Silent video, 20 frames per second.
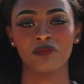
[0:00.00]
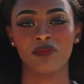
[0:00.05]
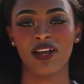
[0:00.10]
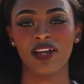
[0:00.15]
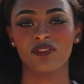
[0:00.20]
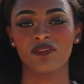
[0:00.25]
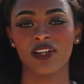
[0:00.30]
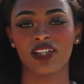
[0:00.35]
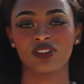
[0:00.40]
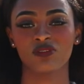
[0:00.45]

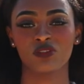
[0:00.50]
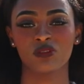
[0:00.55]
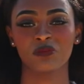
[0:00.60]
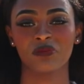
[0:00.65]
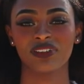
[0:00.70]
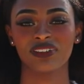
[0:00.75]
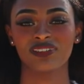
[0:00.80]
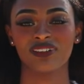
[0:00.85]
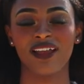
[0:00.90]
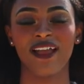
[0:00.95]
My advice would
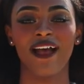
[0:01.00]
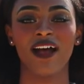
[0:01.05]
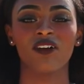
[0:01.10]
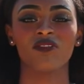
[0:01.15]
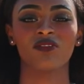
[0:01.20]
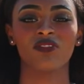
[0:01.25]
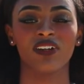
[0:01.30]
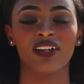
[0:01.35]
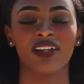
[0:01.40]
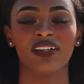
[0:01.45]
be to
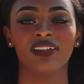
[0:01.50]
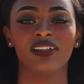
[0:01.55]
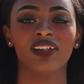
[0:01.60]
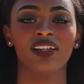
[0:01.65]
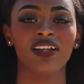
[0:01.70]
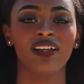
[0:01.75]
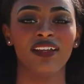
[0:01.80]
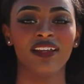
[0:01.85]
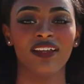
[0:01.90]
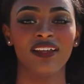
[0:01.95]
have fun,
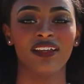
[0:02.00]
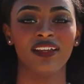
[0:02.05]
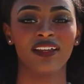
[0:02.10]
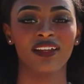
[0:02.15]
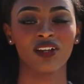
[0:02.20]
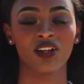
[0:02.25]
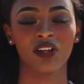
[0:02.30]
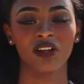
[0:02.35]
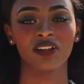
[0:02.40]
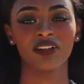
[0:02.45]

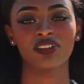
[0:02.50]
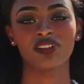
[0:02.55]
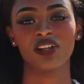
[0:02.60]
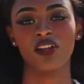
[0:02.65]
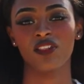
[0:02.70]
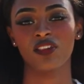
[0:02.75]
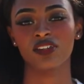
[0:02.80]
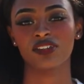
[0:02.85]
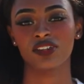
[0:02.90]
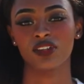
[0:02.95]
encourage
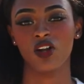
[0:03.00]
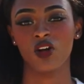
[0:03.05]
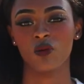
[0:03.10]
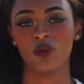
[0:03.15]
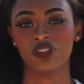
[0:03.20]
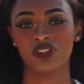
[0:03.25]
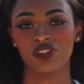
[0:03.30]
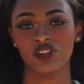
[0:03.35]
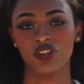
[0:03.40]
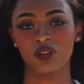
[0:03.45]
others, and
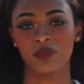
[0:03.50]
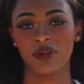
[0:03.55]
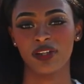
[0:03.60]
always do your